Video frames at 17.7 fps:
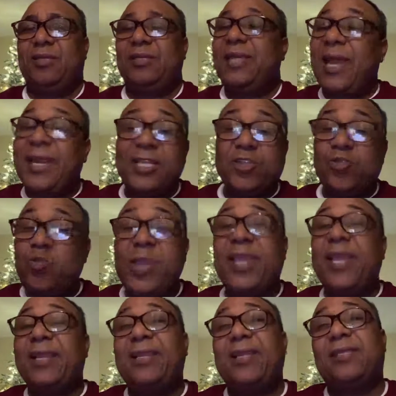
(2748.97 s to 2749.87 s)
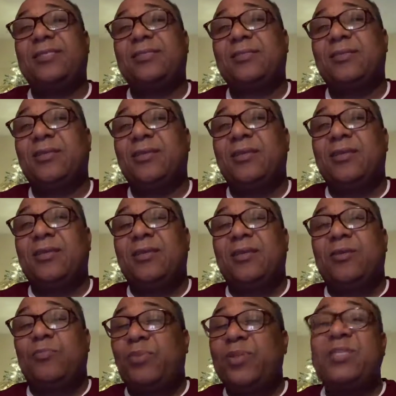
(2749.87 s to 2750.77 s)
That is wickedness.
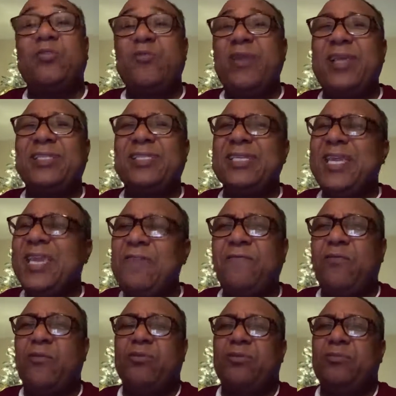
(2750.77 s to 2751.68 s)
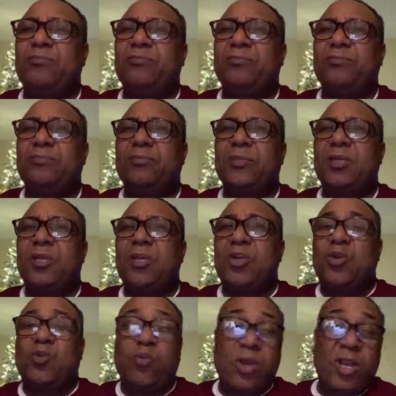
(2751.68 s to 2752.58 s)
President Weah is evil.
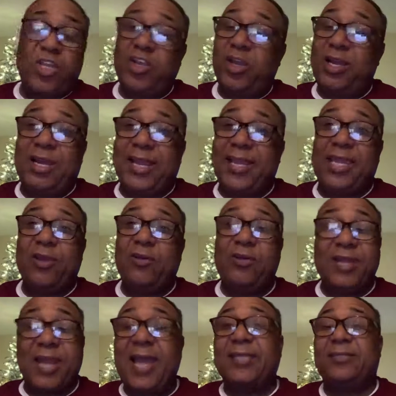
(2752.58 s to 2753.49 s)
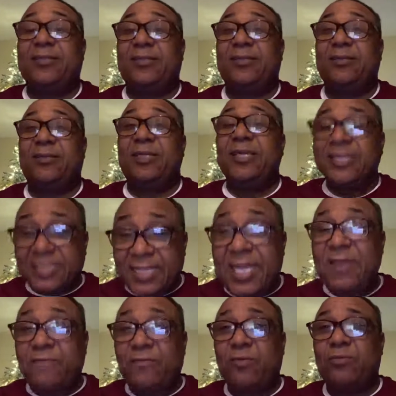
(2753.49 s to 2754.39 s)
Whether you're lucky or not, he's
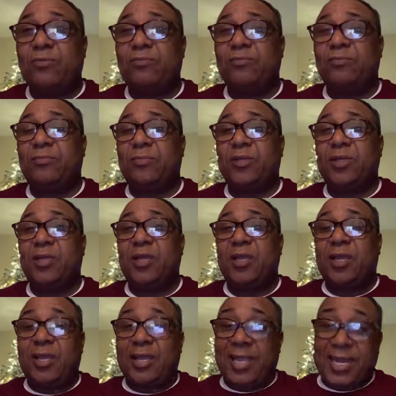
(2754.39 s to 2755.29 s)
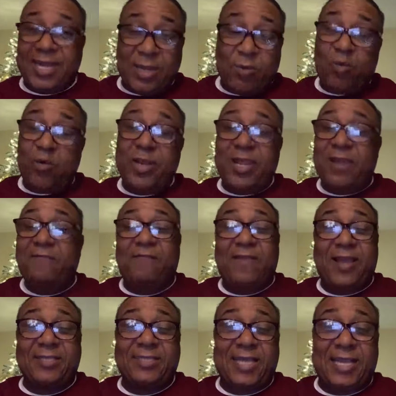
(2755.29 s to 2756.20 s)
evil. And the only
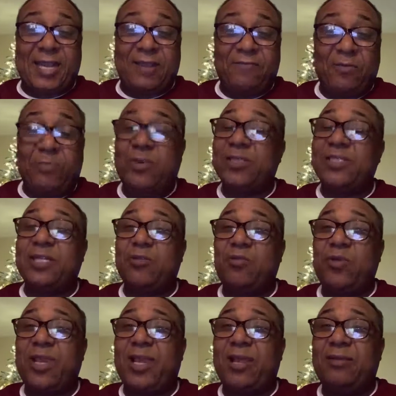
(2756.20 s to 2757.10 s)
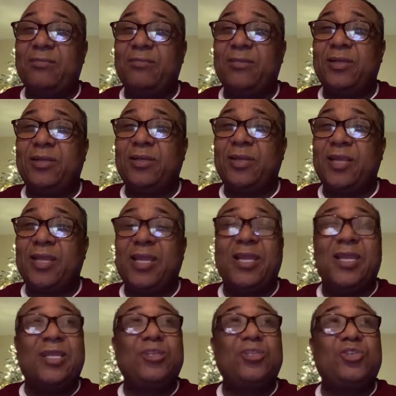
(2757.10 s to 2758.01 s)
advice I got from President Weah,
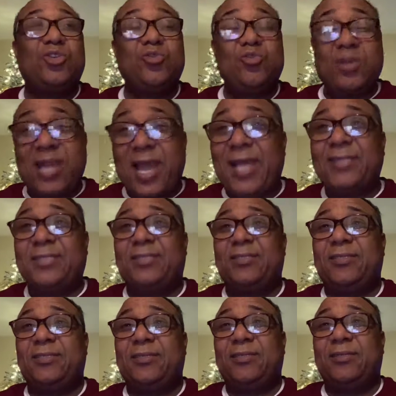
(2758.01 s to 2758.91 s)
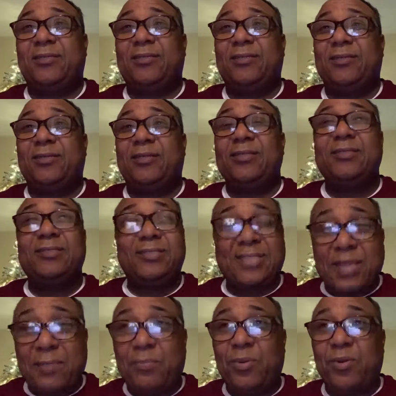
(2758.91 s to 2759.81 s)
do not
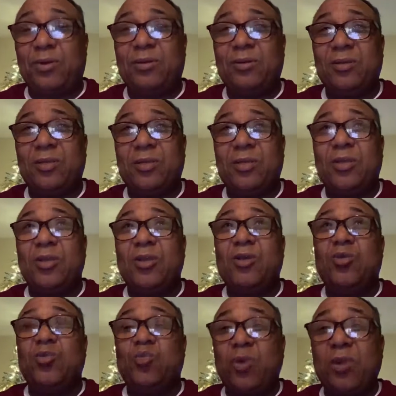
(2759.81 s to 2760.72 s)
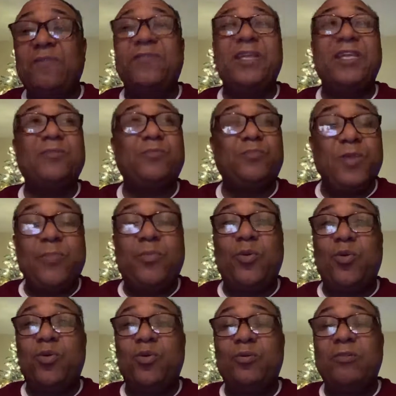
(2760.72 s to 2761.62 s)
tamper with these
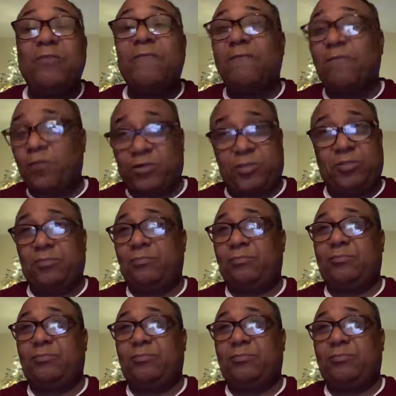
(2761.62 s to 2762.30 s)
people vote.